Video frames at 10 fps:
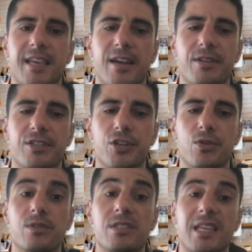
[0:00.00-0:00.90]
Garen
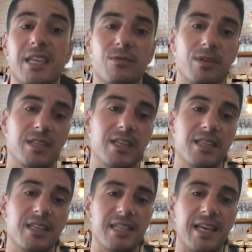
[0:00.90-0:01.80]
Jones, and we did
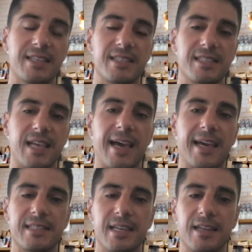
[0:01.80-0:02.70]
this
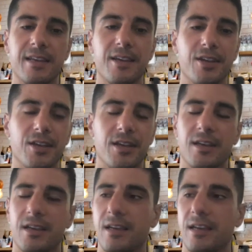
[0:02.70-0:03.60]
exercise, and
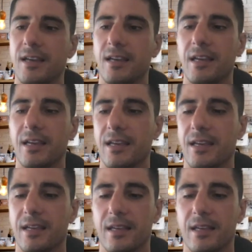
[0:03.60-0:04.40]
uh,